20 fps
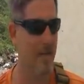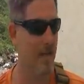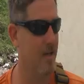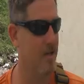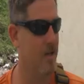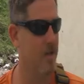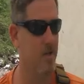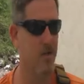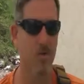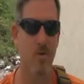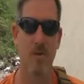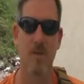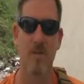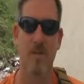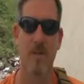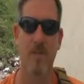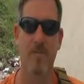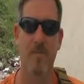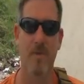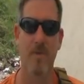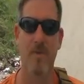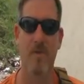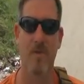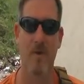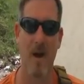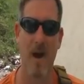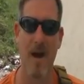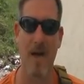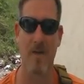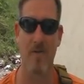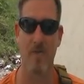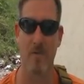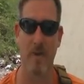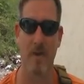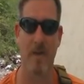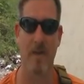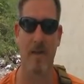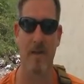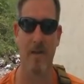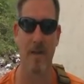They just sort of slipped through the cracks,
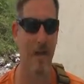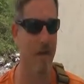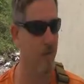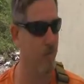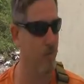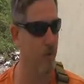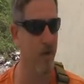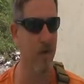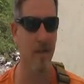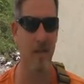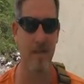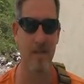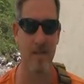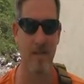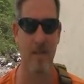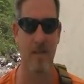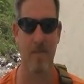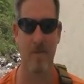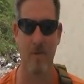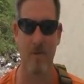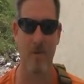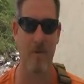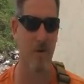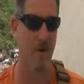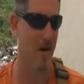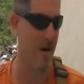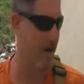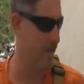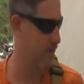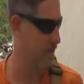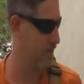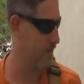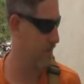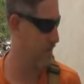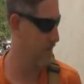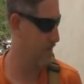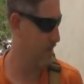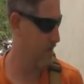really. They really slipped through the cracks.